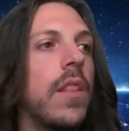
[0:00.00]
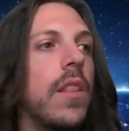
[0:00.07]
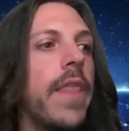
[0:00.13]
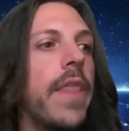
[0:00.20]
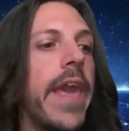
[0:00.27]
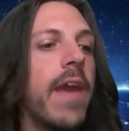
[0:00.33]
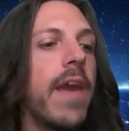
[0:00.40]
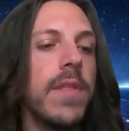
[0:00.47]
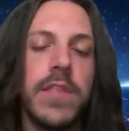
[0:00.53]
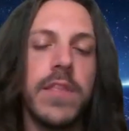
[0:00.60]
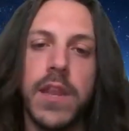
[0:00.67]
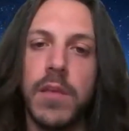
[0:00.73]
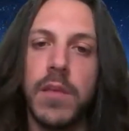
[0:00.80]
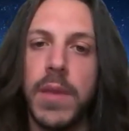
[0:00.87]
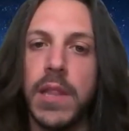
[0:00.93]
they had been
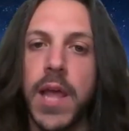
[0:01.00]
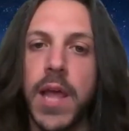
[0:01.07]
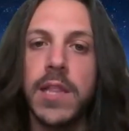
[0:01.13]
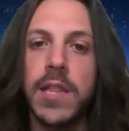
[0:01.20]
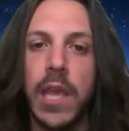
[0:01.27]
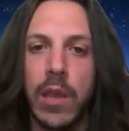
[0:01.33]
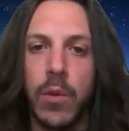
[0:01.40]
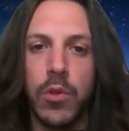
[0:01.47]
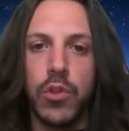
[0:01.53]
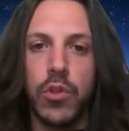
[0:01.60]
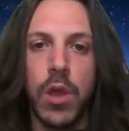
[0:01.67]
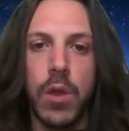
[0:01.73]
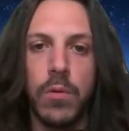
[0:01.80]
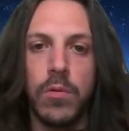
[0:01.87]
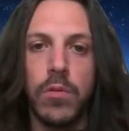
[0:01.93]
sending me light
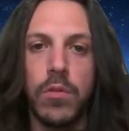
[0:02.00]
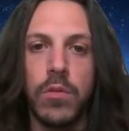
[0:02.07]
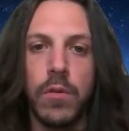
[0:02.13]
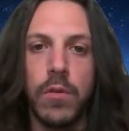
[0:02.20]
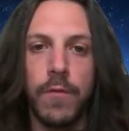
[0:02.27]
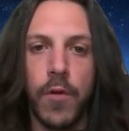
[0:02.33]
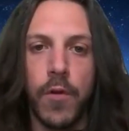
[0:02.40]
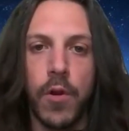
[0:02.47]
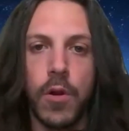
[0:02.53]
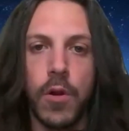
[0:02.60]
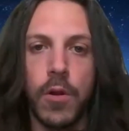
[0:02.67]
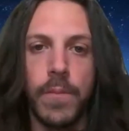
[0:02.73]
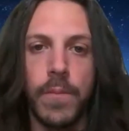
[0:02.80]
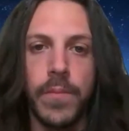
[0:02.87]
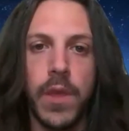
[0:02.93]
language codes for
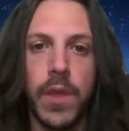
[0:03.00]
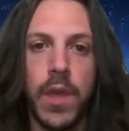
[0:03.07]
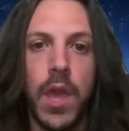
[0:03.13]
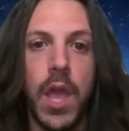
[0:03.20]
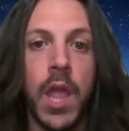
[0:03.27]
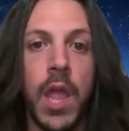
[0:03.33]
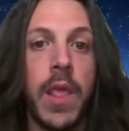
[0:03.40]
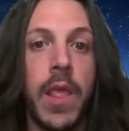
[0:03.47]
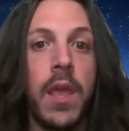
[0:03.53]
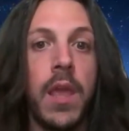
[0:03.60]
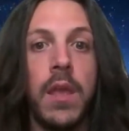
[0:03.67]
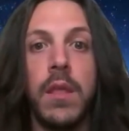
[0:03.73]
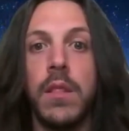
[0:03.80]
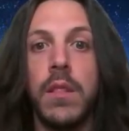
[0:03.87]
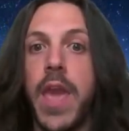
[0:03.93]
her, and
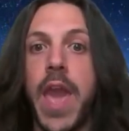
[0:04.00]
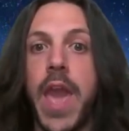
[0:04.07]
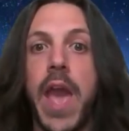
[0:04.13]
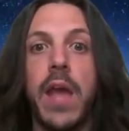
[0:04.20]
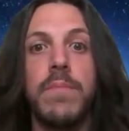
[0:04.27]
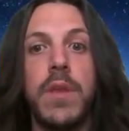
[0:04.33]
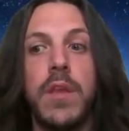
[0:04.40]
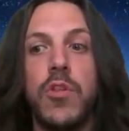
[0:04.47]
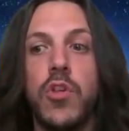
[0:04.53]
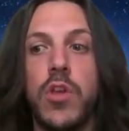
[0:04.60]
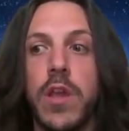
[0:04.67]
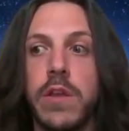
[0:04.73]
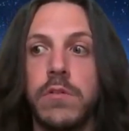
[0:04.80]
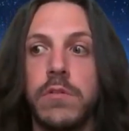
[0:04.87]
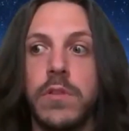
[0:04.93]
they had me
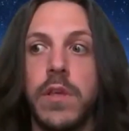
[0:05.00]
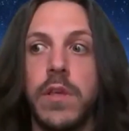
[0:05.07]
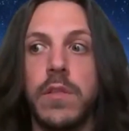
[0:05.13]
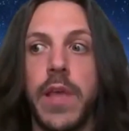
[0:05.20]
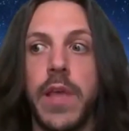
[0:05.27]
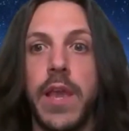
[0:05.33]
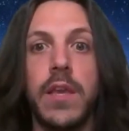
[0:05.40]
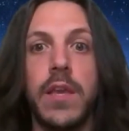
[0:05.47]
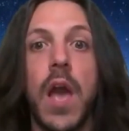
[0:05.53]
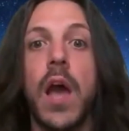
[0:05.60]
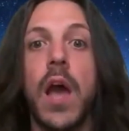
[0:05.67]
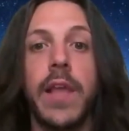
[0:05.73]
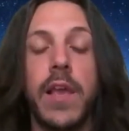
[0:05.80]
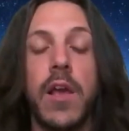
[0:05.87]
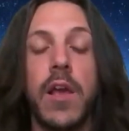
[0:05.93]
channel this like
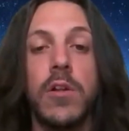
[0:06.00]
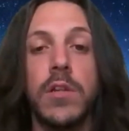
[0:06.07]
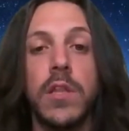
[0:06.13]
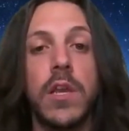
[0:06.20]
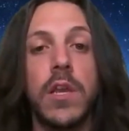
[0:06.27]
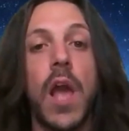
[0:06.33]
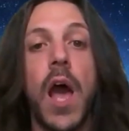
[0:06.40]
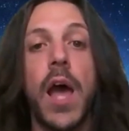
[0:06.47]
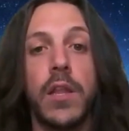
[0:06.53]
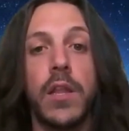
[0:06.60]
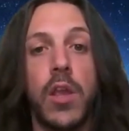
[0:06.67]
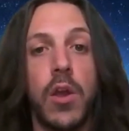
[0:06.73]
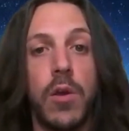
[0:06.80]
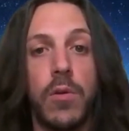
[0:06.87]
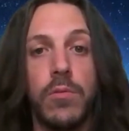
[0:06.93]
God. They called it the
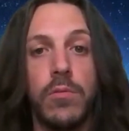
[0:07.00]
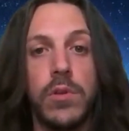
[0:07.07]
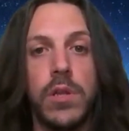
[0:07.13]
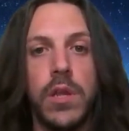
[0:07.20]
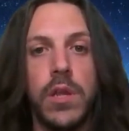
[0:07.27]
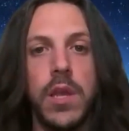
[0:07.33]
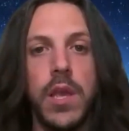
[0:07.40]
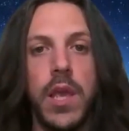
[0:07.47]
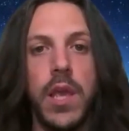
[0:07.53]
God code,